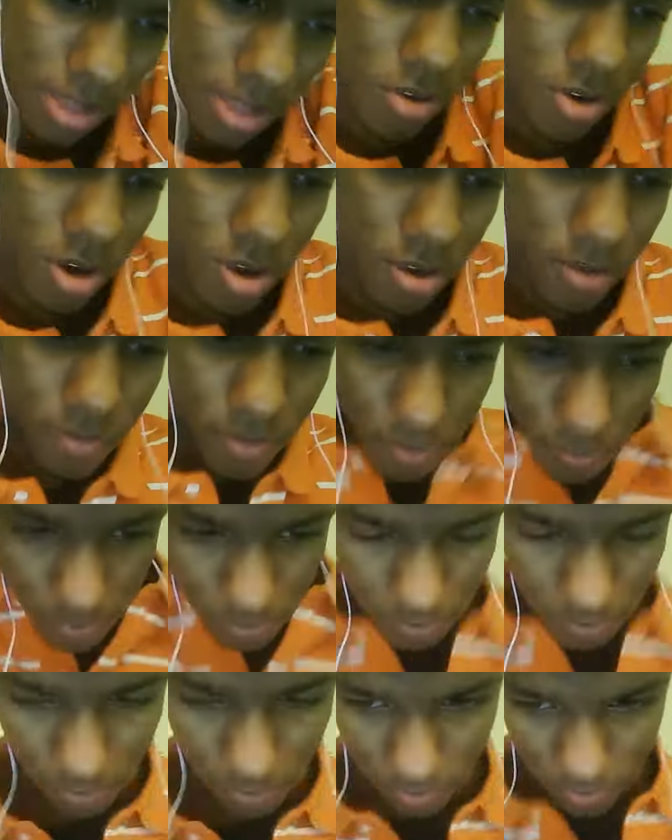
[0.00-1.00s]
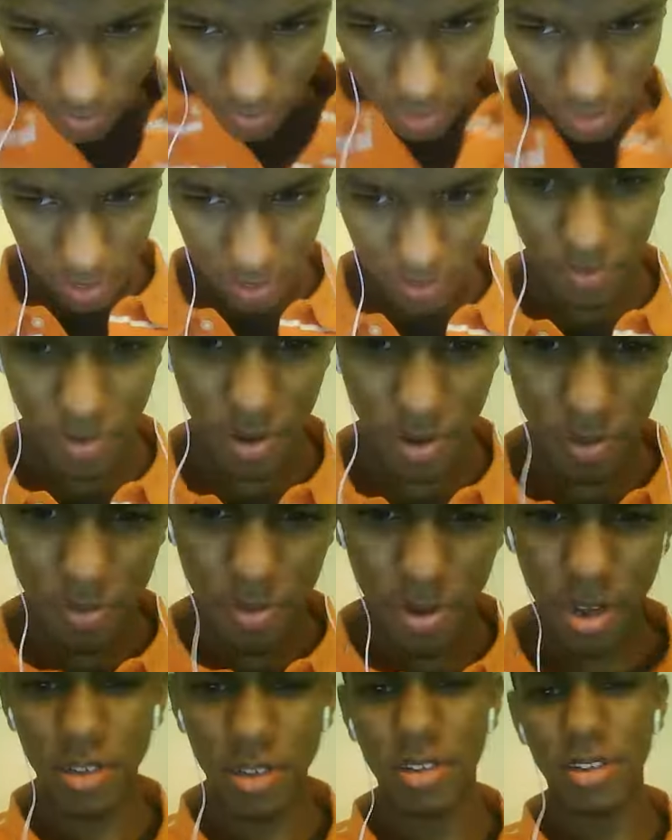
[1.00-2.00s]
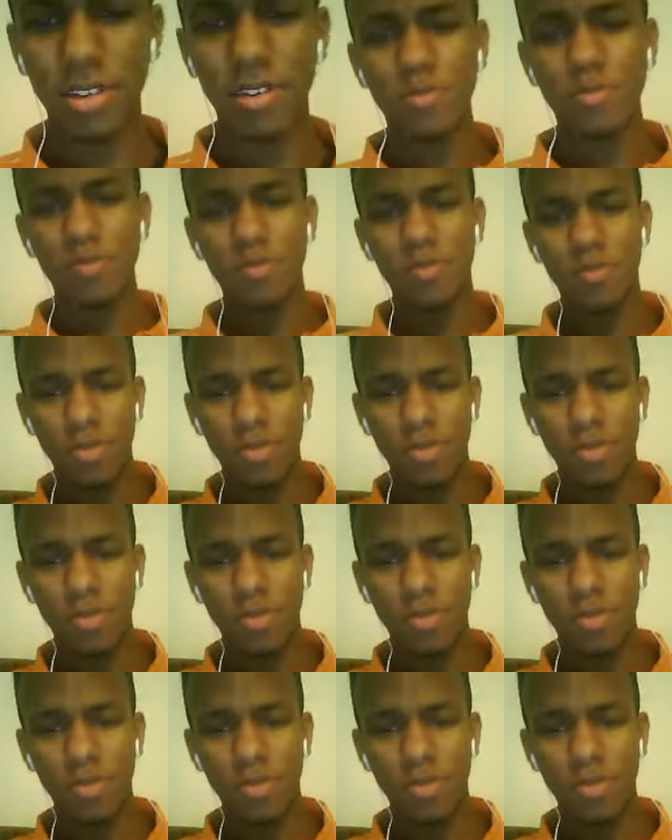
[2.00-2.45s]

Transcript: three of them and I'm very proud of them